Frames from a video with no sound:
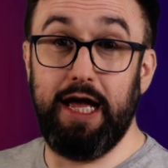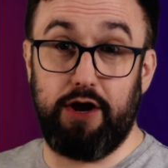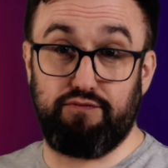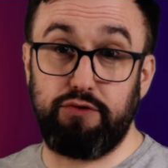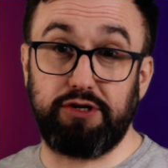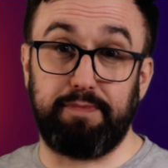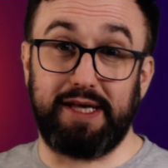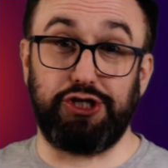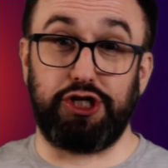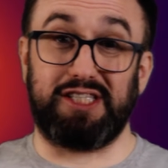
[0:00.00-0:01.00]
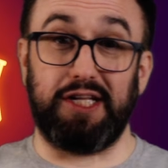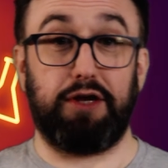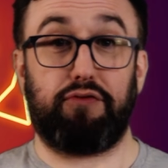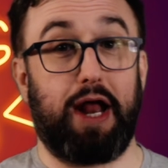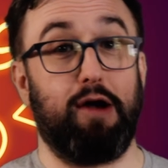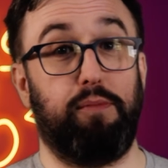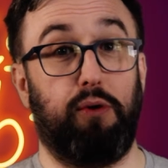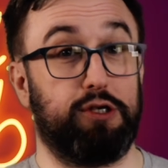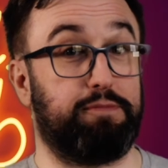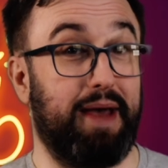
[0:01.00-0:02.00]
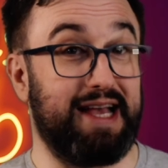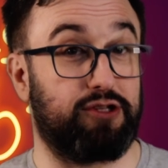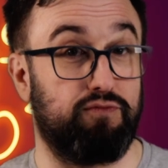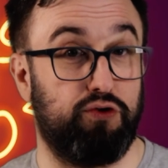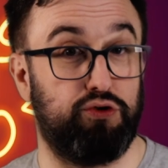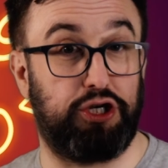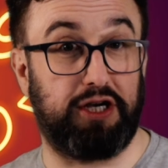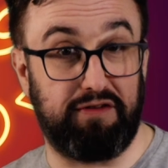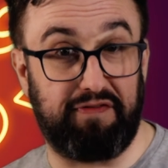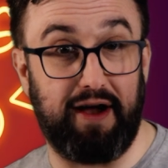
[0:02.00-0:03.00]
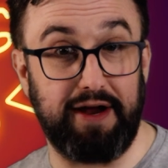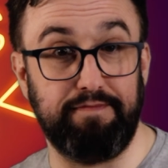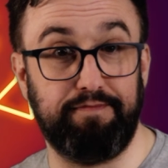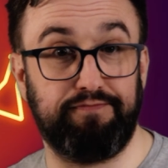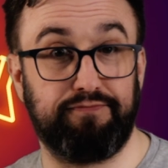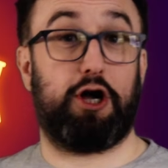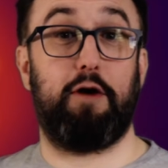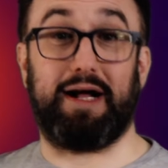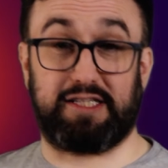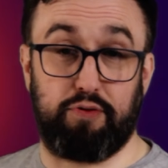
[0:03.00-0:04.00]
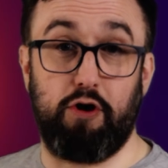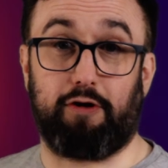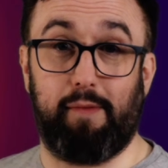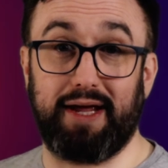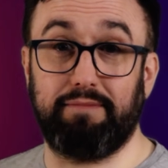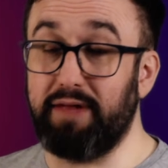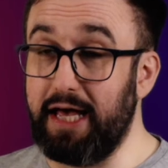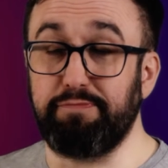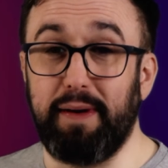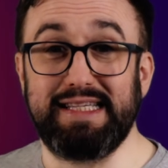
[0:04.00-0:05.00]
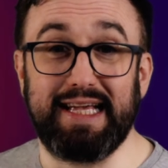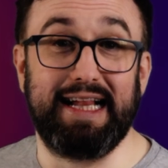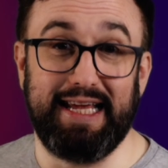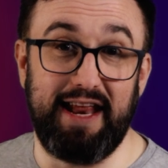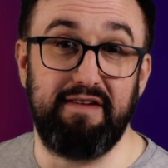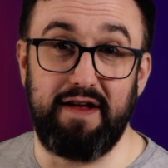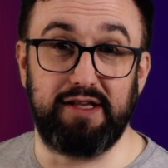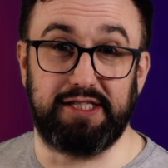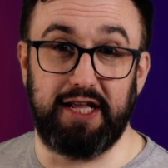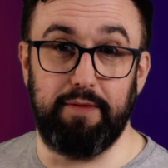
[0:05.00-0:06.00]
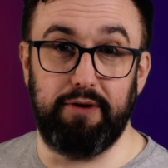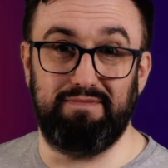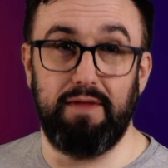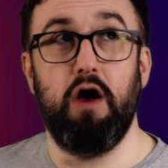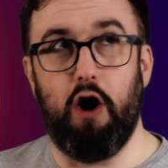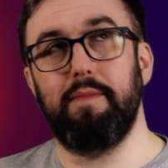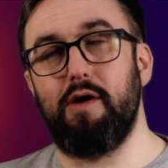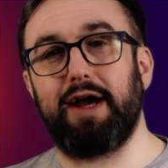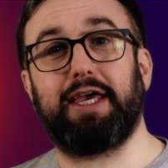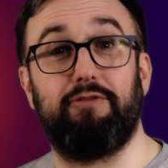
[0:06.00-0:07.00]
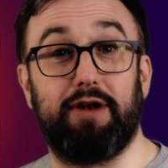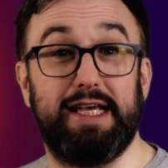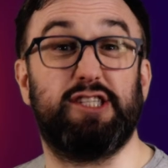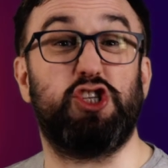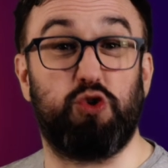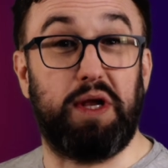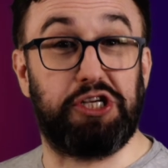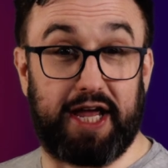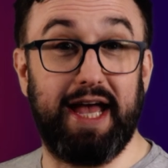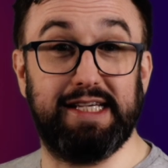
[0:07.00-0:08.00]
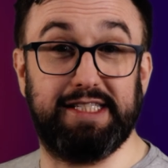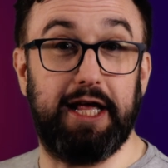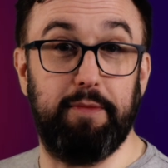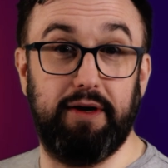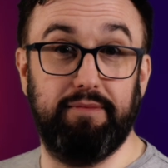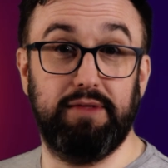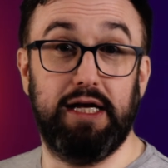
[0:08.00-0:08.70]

It routes messages to different outputs based on rules you can define. To go back to programming, it's basically an if-else statement, or more accurately, it's a switch case statement.